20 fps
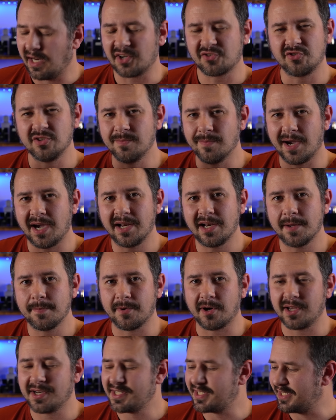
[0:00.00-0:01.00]
Actually, mine I
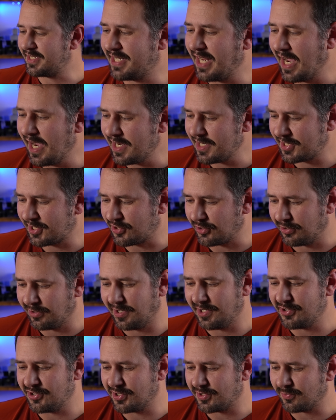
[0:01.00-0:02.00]
bought as a tester,
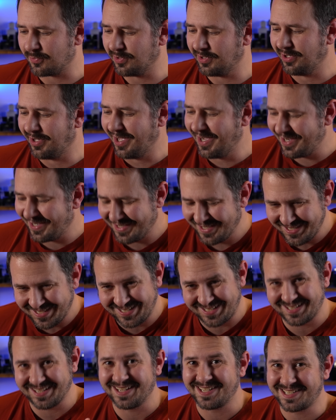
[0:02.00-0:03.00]
I just
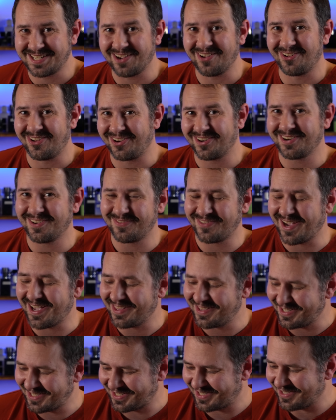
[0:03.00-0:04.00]
realized. That's how long I've
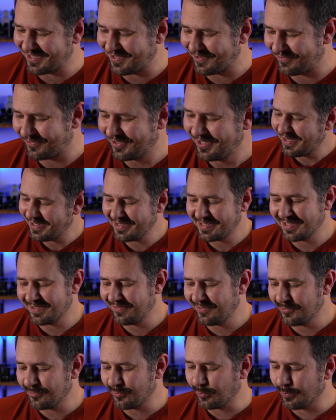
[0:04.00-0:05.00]
had this stuff. I
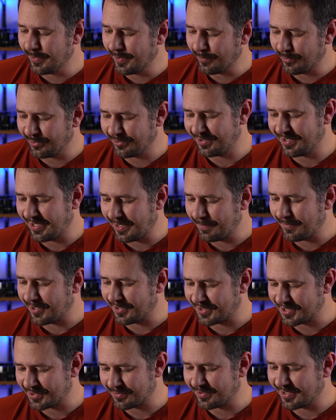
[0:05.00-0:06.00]
didn't even remember that I
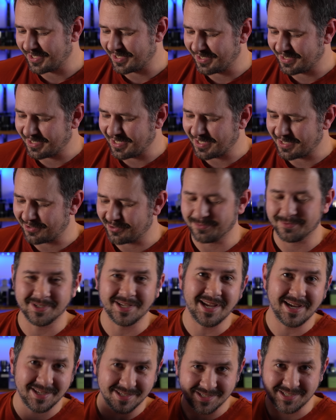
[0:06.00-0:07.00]
bought this one as a tester, but
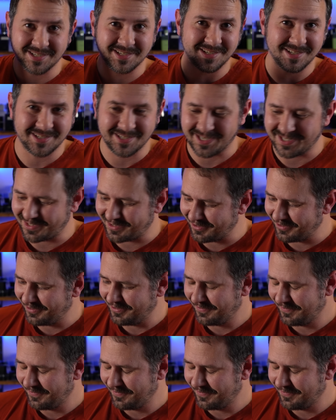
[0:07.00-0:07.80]
yeah, this is a tester.